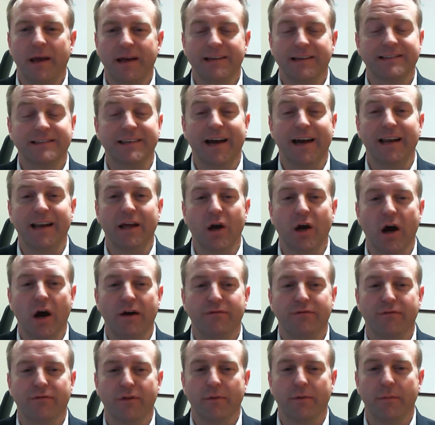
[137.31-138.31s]
signing
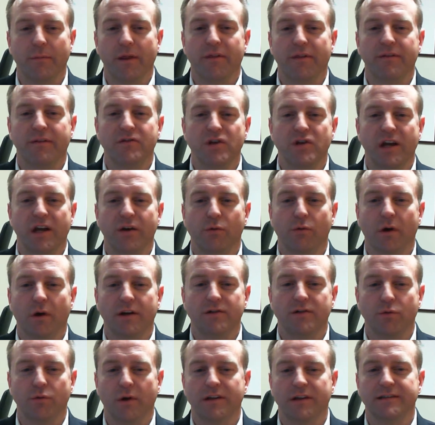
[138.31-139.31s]
off for the month of January
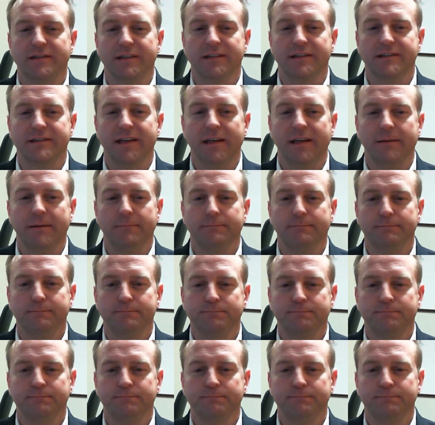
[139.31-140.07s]
2016.